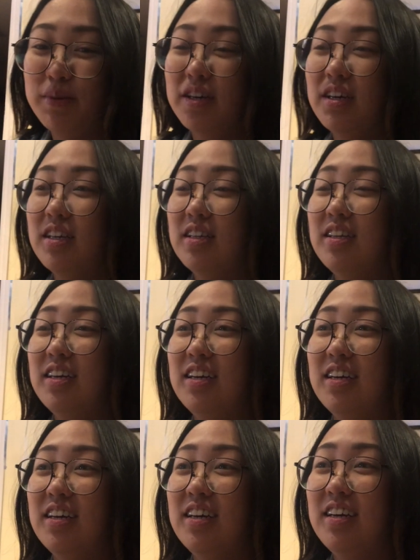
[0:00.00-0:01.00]
But
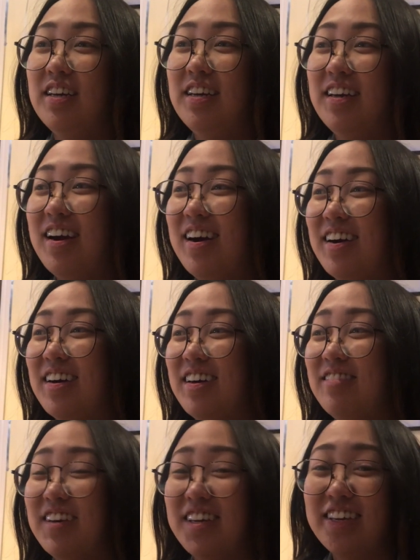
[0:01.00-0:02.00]
yeah,
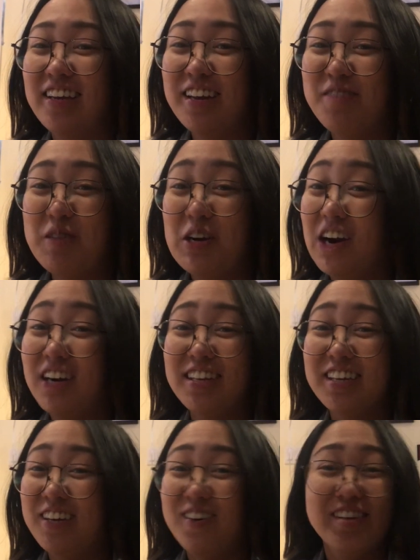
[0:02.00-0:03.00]
if I could get him a car
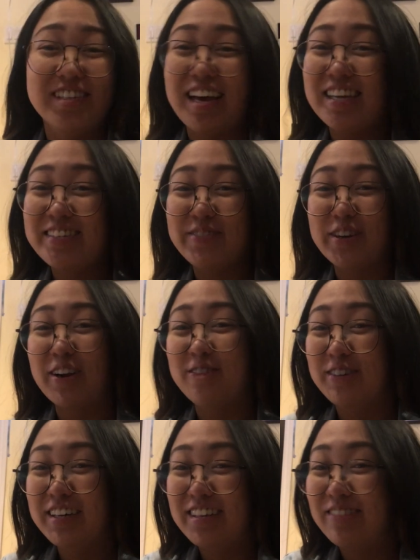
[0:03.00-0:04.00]
like he always asked for, I
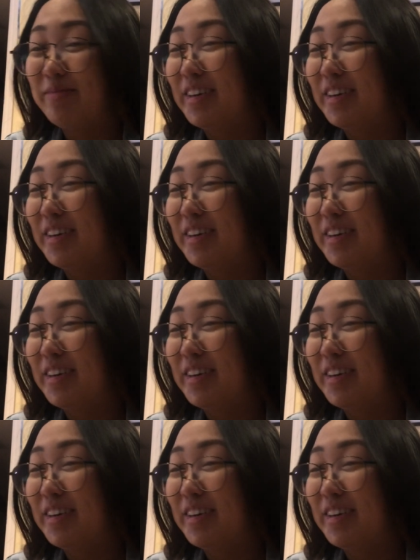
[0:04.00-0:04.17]
would.